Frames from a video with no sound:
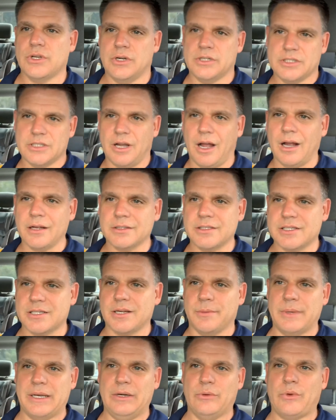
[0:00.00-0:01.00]
to talk to
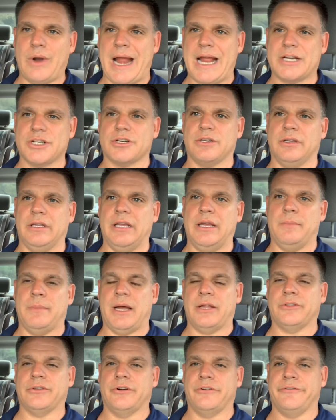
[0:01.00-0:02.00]
somebody rationally
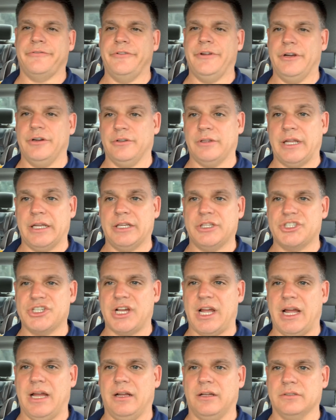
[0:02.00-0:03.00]
about their fear like a
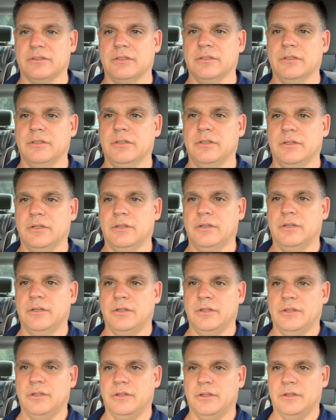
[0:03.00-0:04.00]
child,
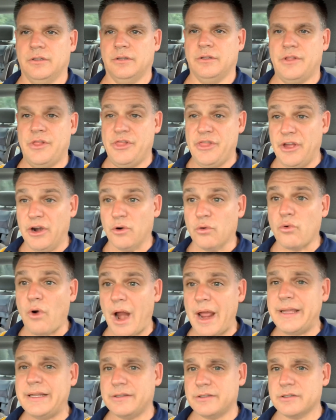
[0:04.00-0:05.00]
they're
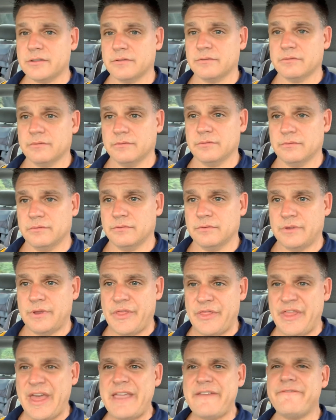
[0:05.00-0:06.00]
right.
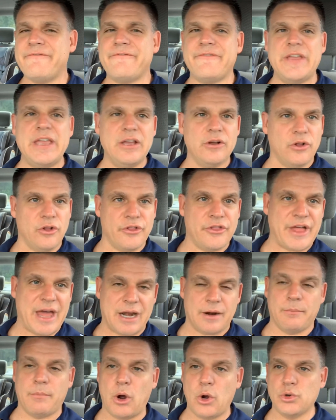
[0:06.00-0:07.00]
They feel
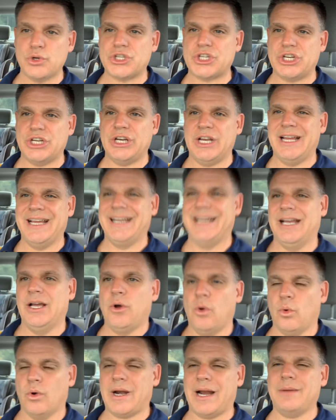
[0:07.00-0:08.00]
that
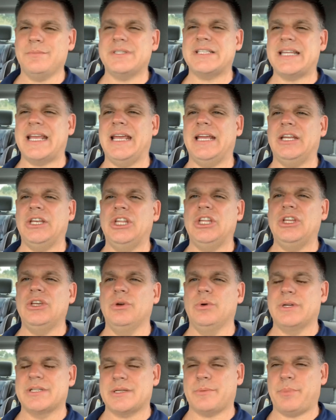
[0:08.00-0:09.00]
emotion. What I'm saying to
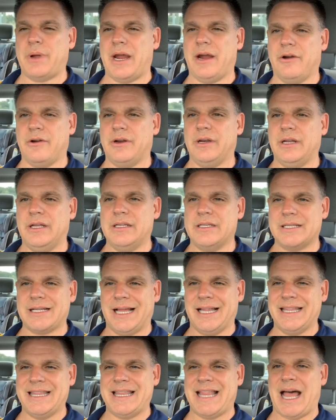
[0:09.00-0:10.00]
you as a parent is
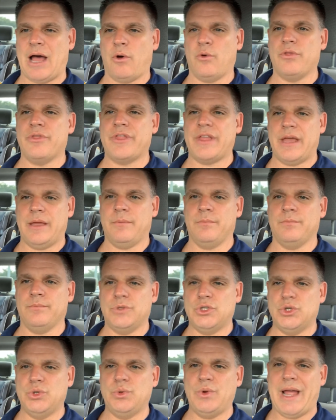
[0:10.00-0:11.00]
allow
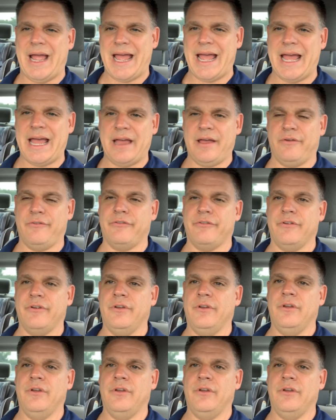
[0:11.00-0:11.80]
them to have